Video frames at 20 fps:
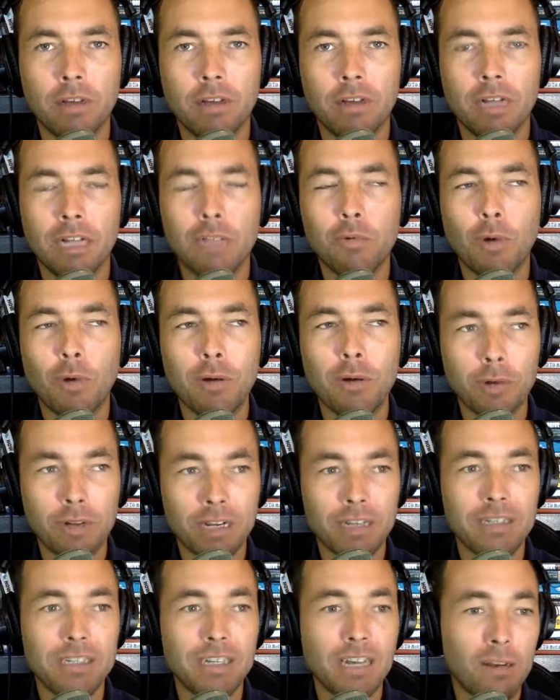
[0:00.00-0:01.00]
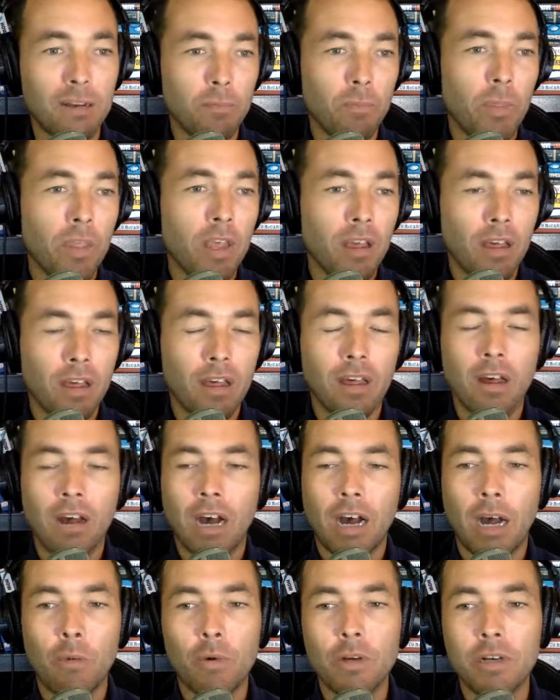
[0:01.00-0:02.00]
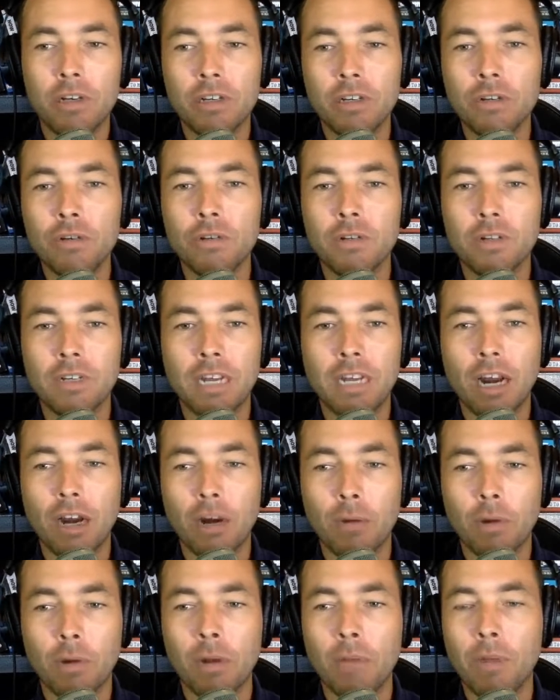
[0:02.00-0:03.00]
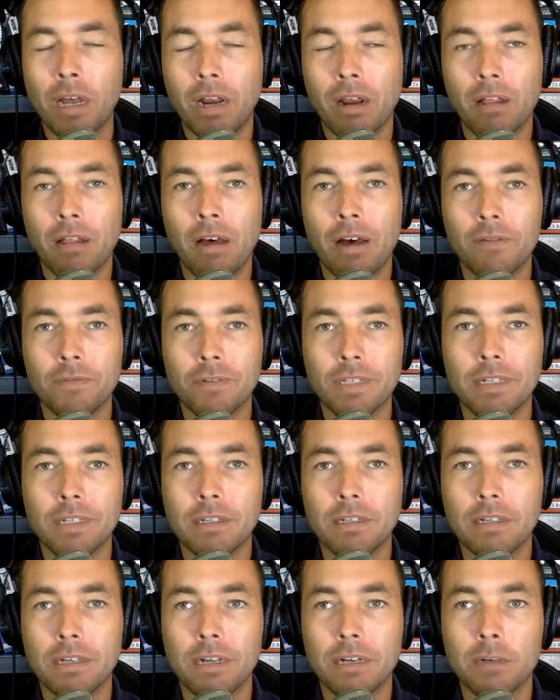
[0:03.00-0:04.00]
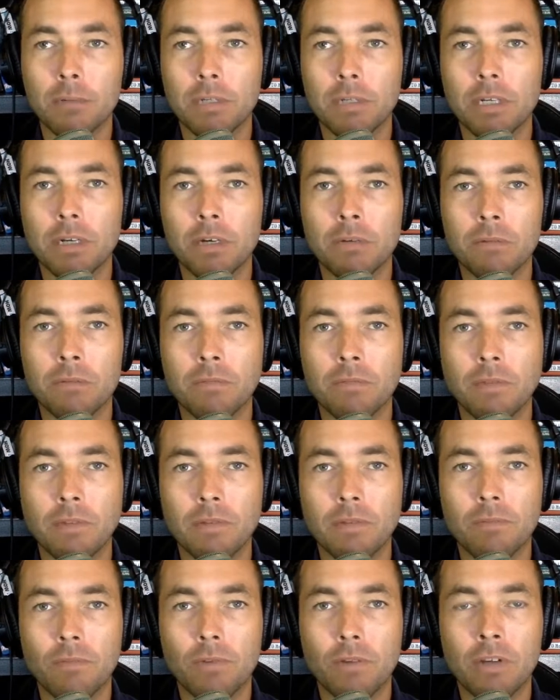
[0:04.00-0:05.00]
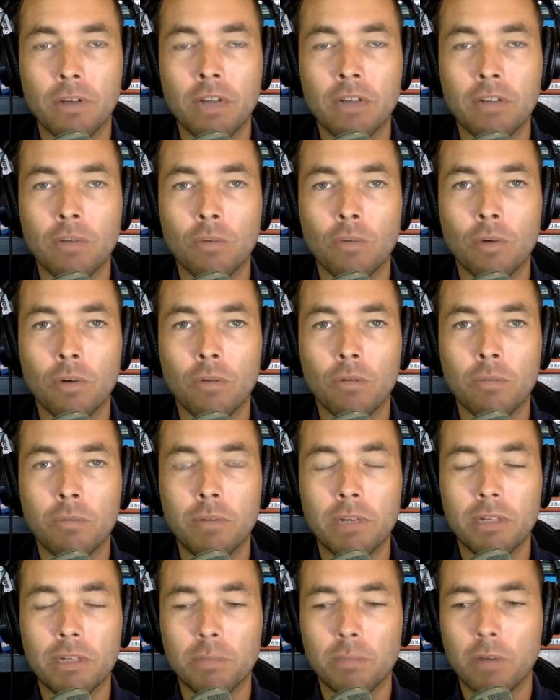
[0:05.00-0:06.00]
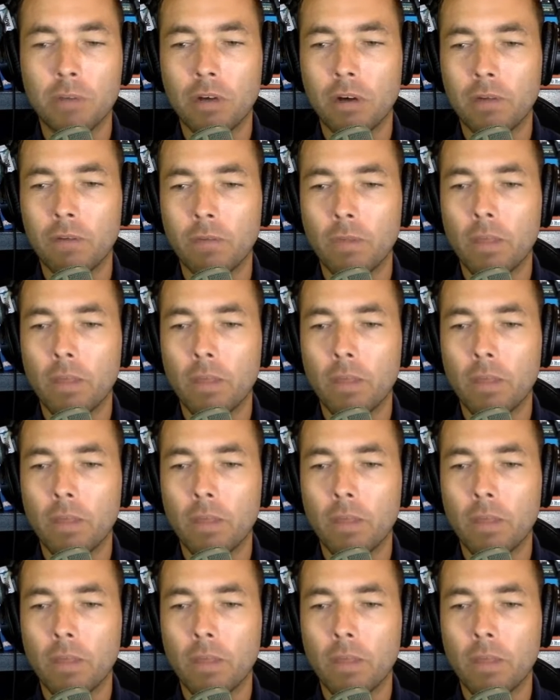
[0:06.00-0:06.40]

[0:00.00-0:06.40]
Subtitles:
That's why when I said I wouldn't usually care, but I paid a lot for this setup, so for it not to work would piss me off.